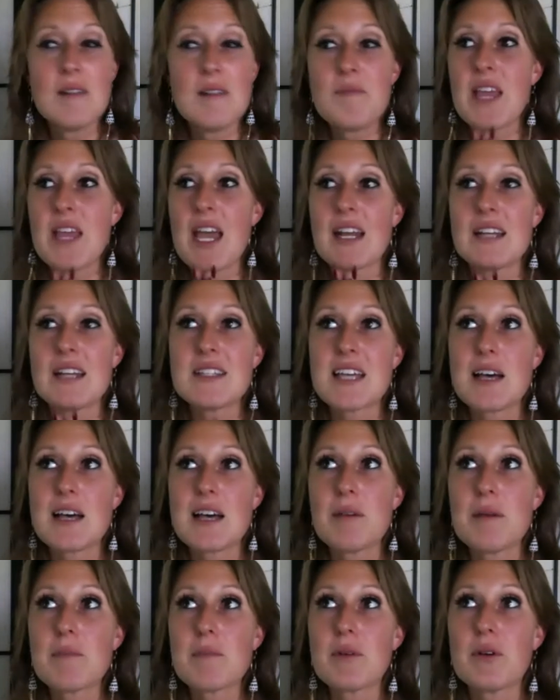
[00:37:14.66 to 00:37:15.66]
And I tell
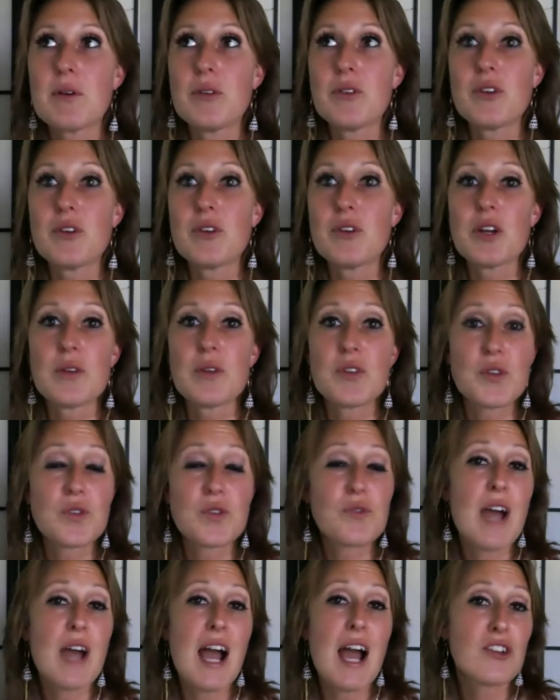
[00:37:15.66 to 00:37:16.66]
people, you know, this is
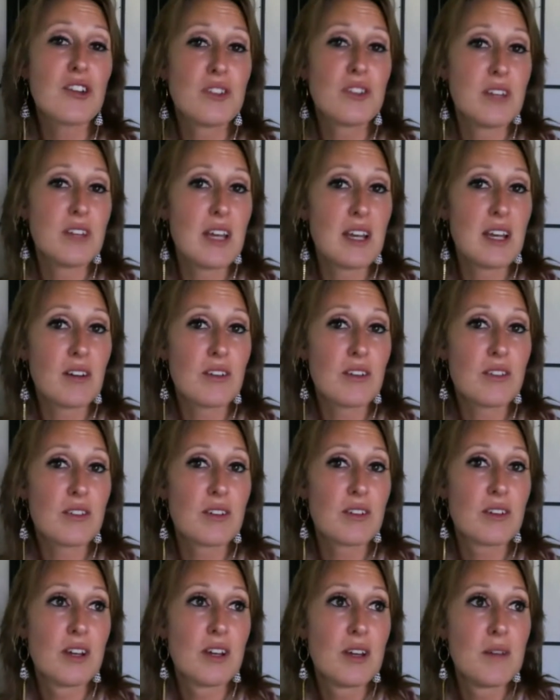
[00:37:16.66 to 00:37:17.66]
for action takers
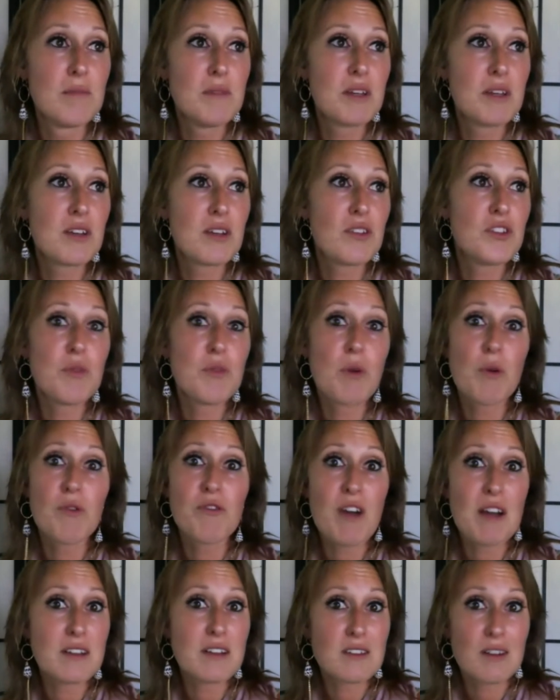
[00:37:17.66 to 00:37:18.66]
because you won't
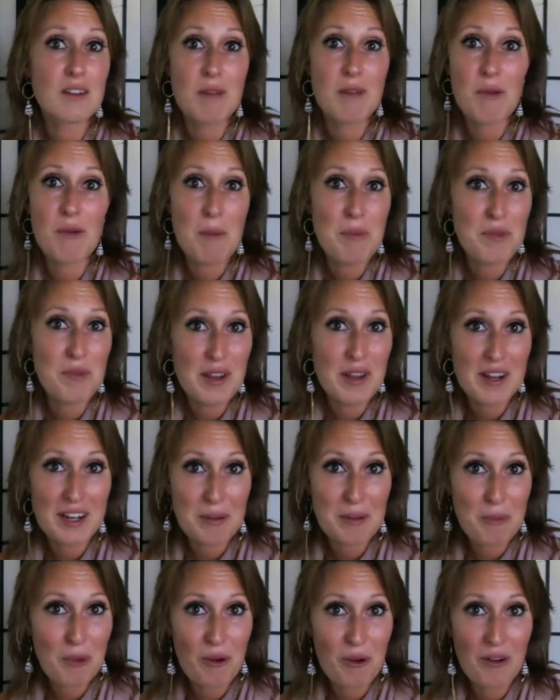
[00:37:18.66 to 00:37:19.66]
find this on my website
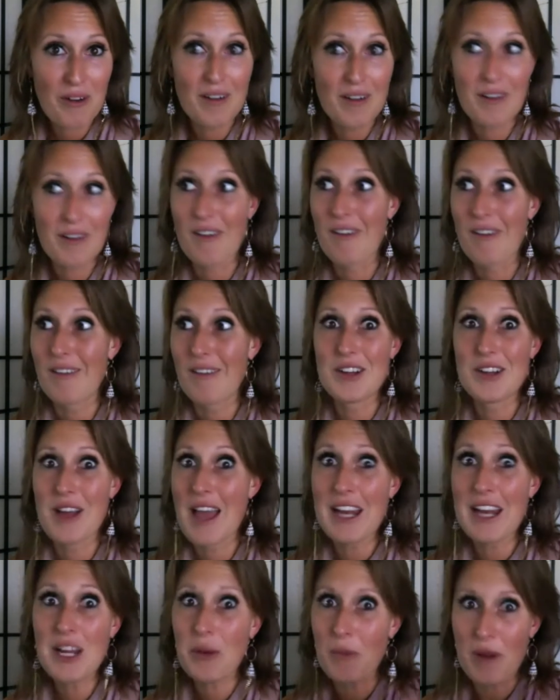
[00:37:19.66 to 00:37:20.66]
anymore or you know,
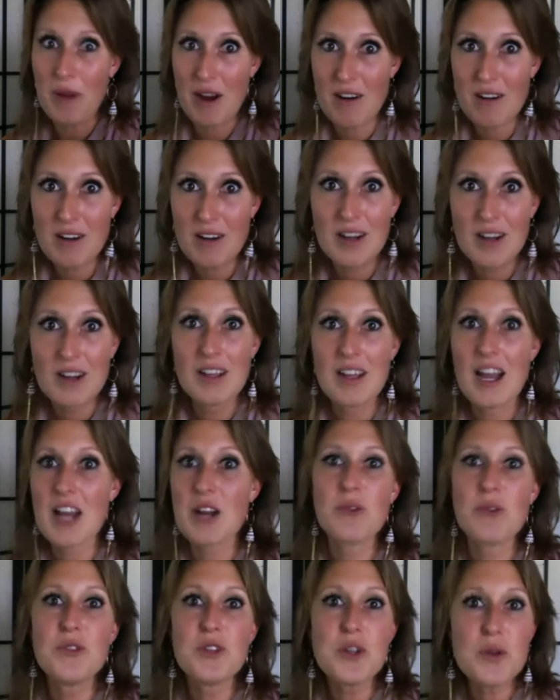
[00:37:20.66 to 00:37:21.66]
anywhere. I
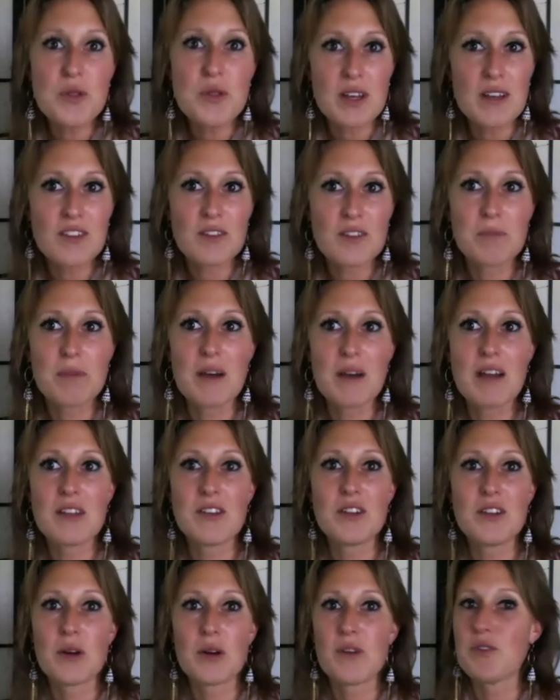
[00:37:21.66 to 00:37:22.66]
don't do this, but
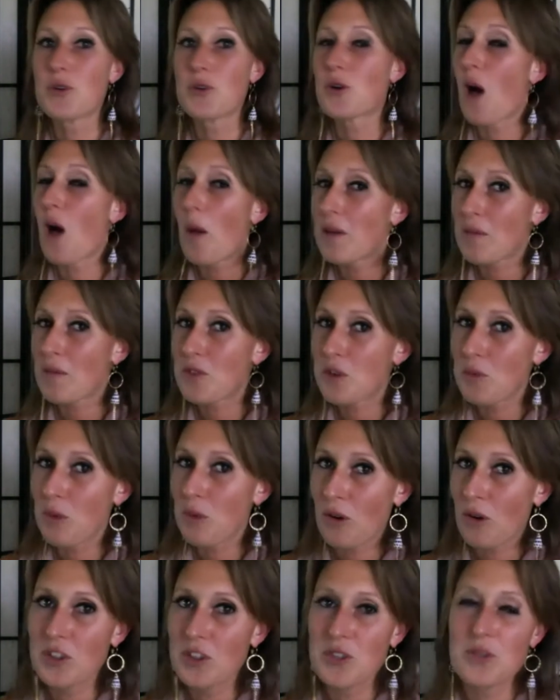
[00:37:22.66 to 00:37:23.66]
you know, if you call me up
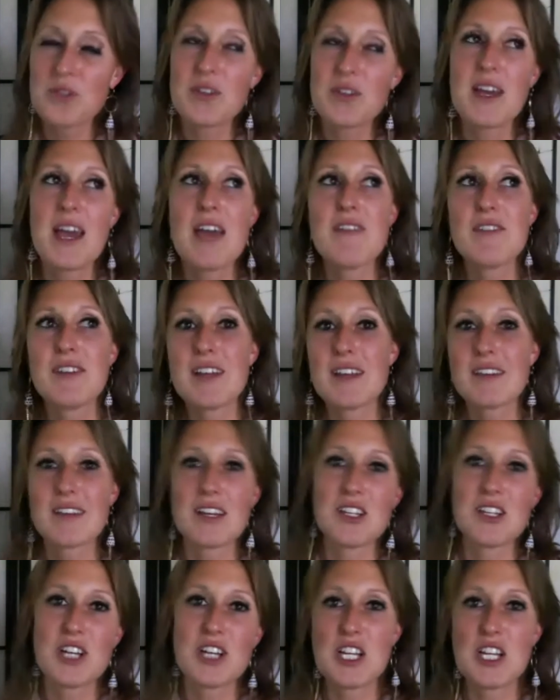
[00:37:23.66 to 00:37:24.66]
tomorrow and you say, "Hey, Vanessa, I
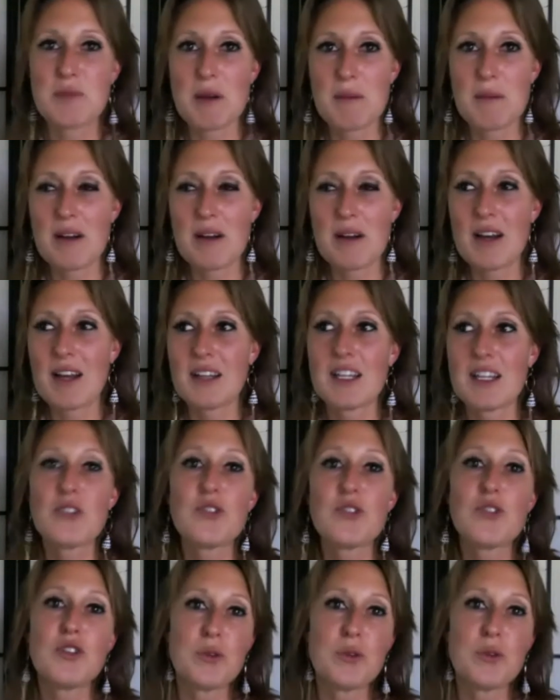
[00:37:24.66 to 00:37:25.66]
changed my mind," it's
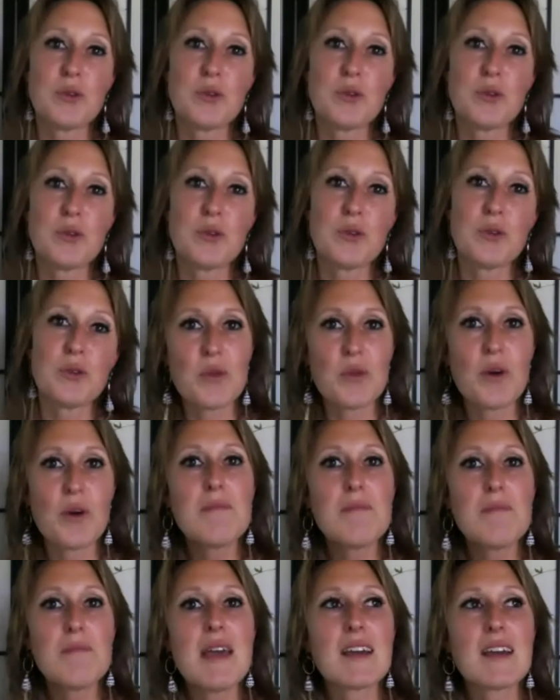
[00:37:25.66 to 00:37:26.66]
too late. So you want
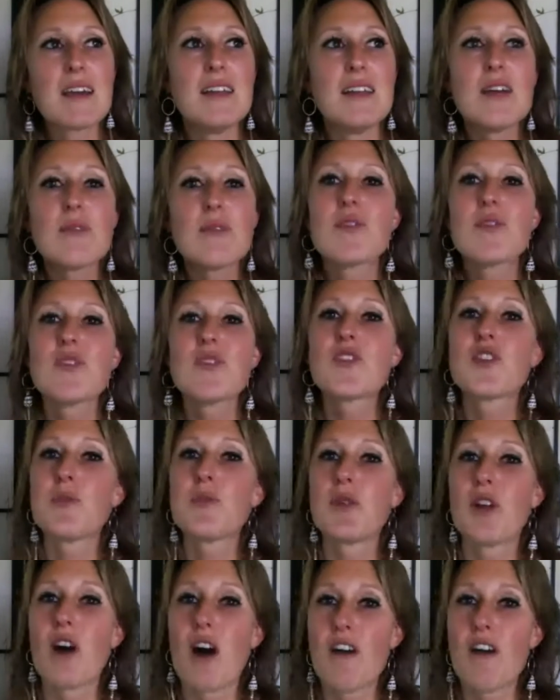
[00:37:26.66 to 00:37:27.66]
to make an
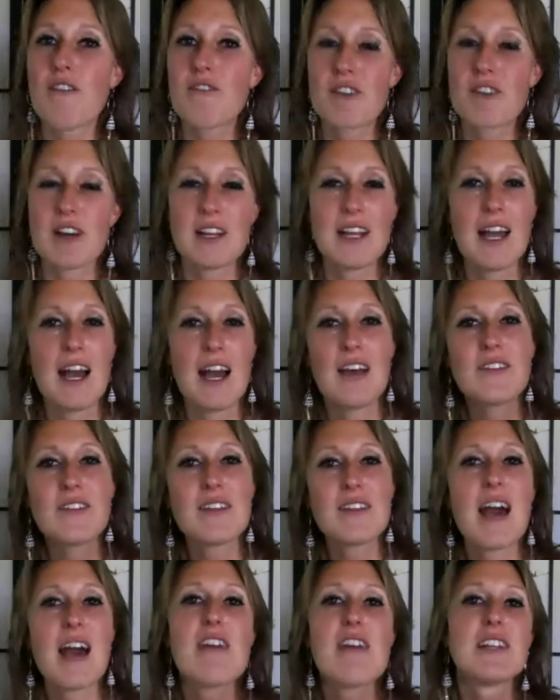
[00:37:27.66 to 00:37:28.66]
irresistible offer, and it
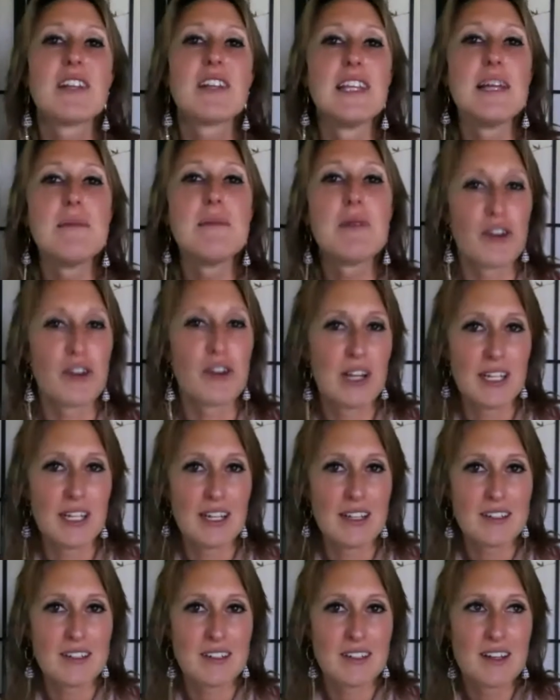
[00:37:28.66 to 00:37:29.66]
has to have a limiter in
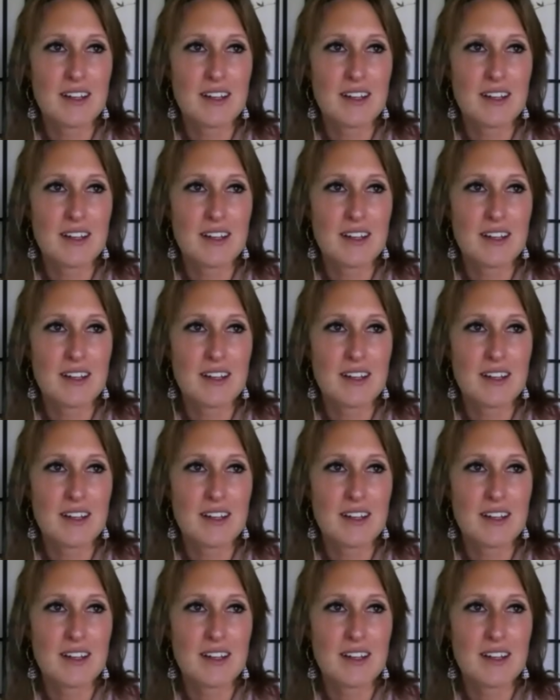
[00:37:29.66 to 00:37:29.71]
it.